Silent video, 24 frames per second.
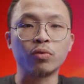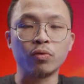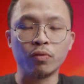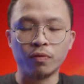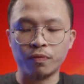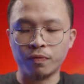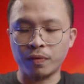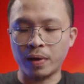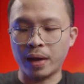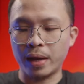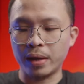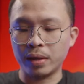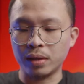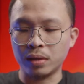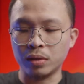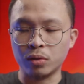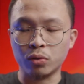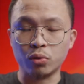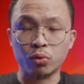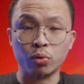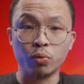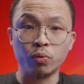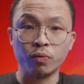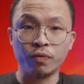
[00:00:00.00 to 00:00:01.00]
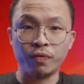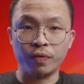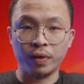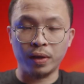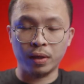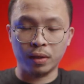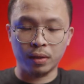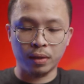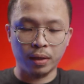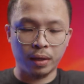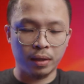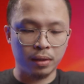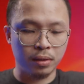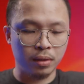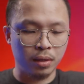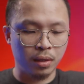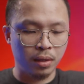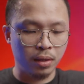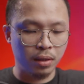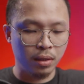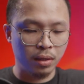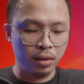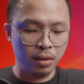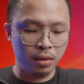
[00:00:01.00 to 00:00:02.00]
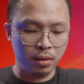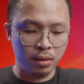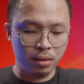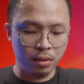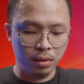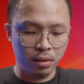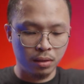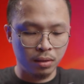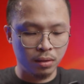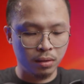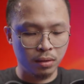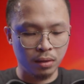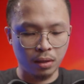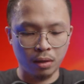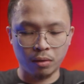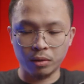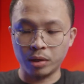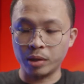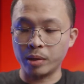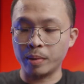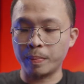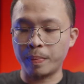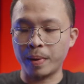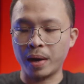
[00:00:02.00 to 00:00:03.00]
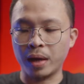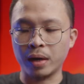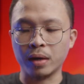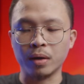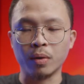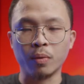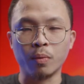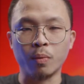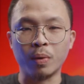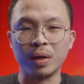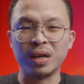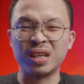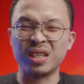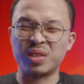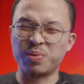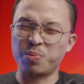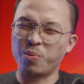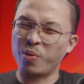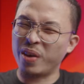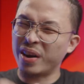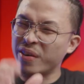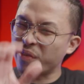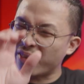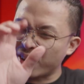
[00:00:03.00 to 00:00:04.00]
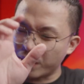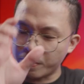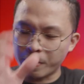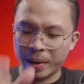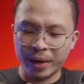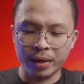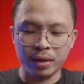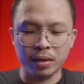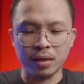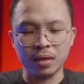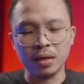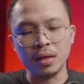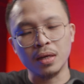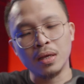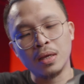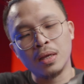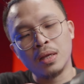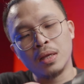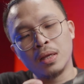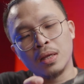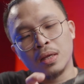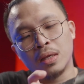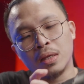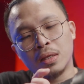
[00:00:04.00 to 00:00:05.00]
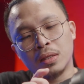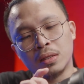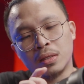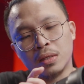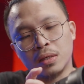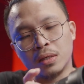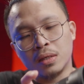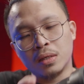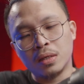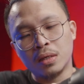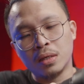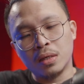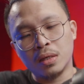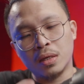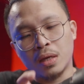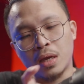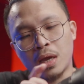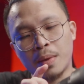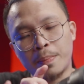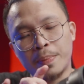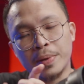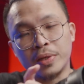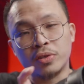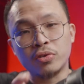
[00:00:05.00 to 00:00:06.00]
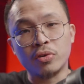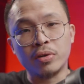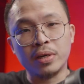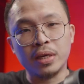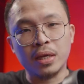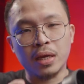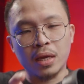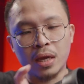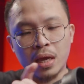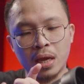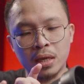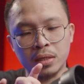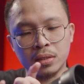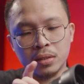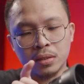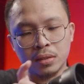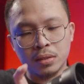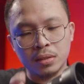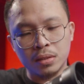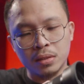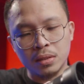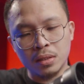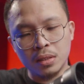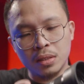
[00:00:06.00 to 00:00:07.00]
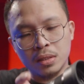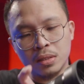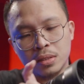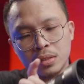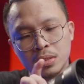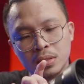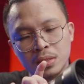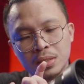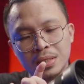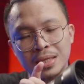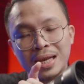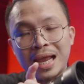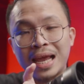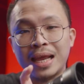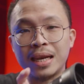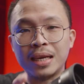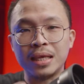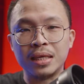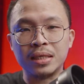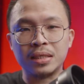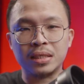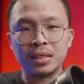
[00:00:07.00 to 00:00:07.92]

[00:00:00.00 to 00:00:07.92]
do find two things that tell them apart. One is very minor. The aperture ring is slightly